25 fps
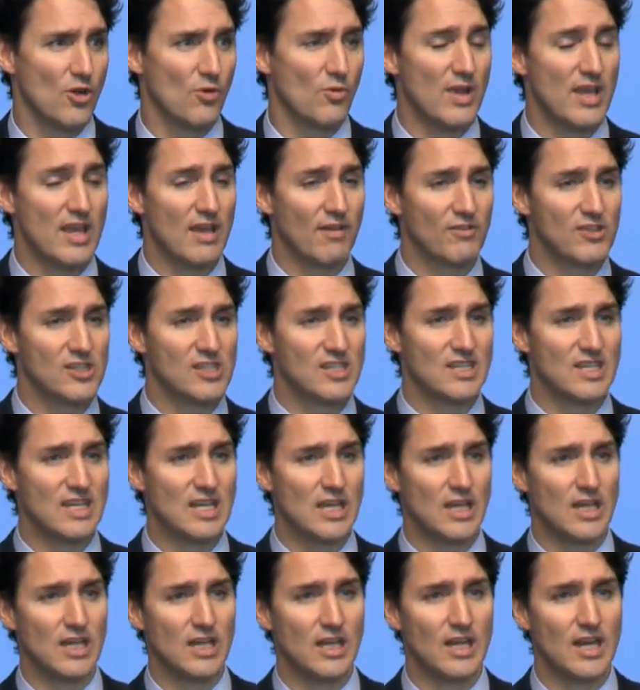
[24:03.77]
We have
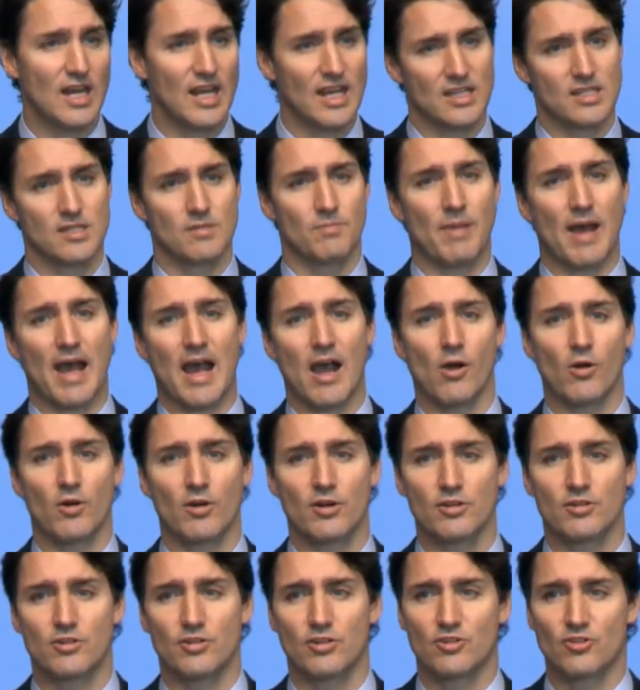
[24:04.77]
seen its
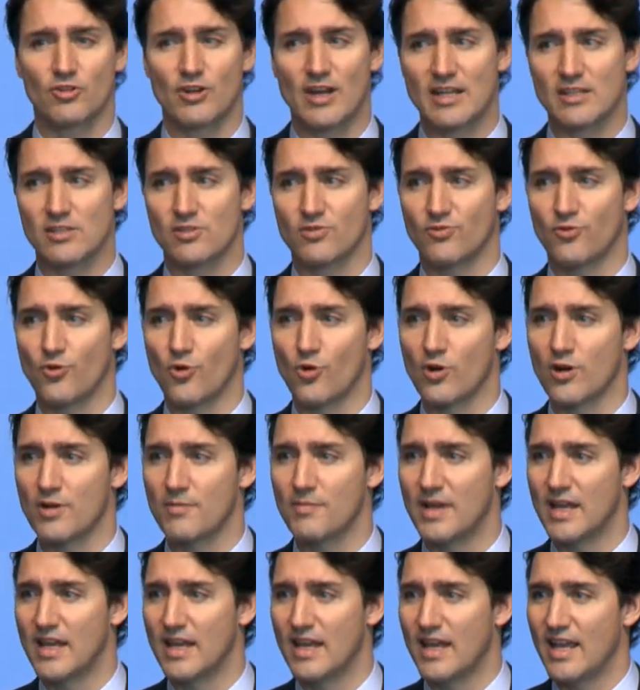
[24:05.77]
power to
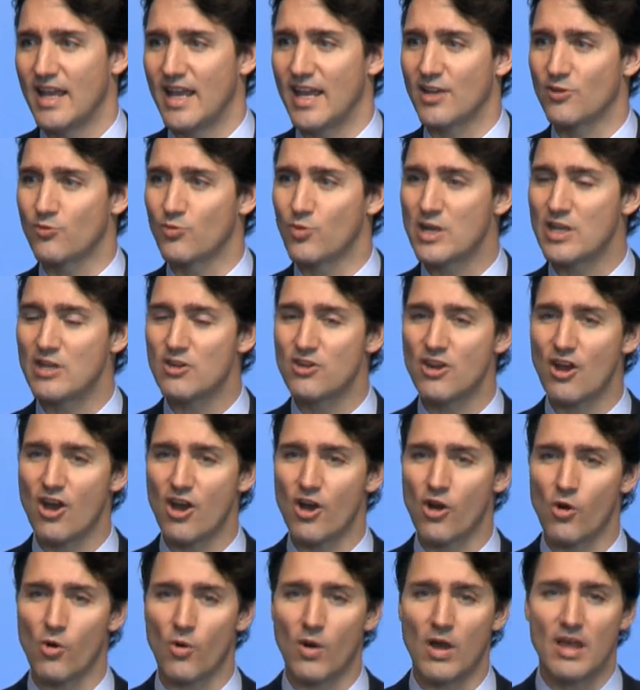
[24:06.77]
transform, and we
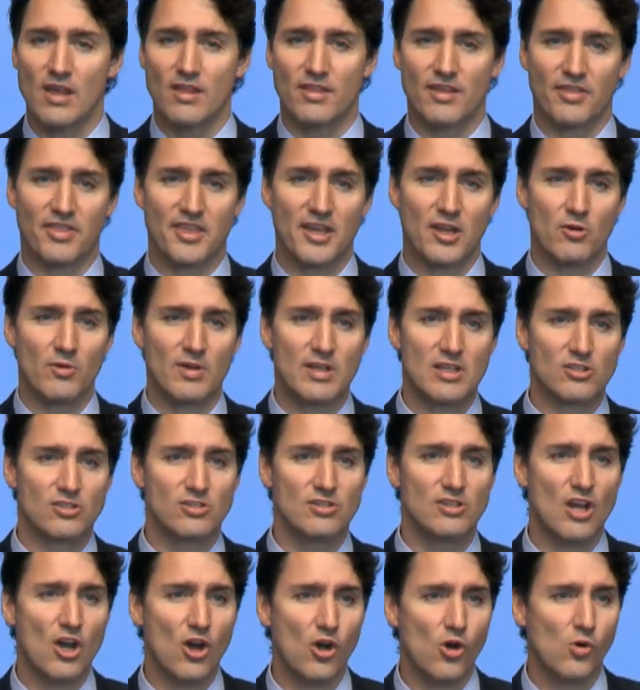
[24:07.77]
know that there
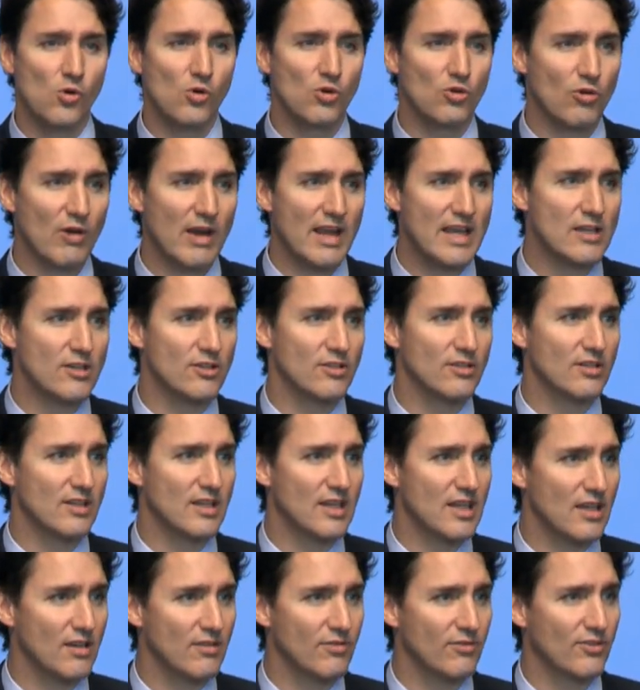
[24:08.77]
is no greater
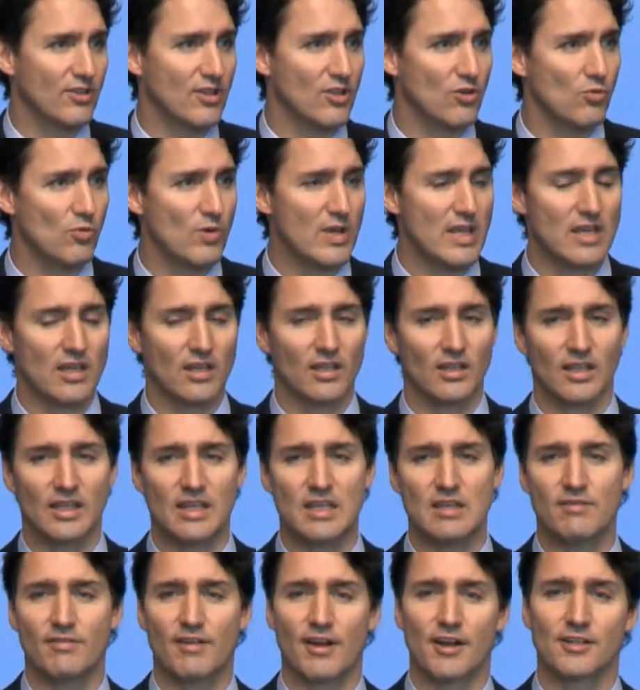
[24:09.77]
gift that we can
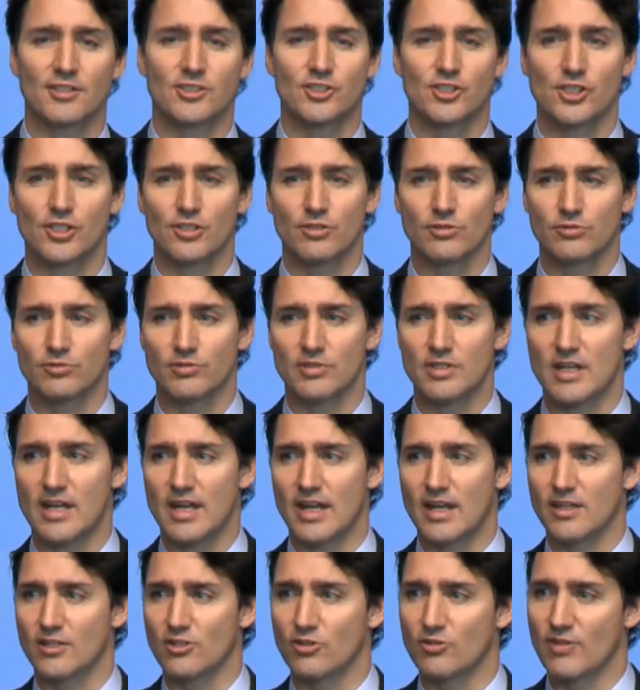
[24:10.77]
leave our children
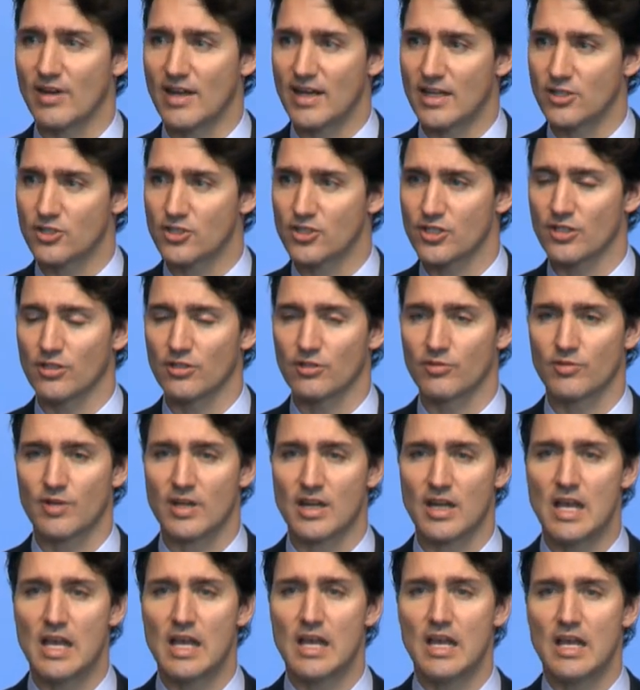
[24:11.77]
and
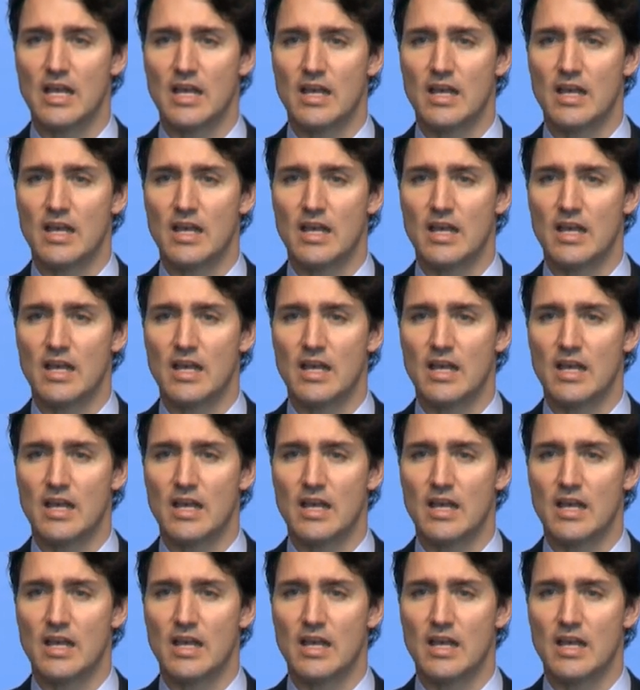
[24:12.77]
grandchildren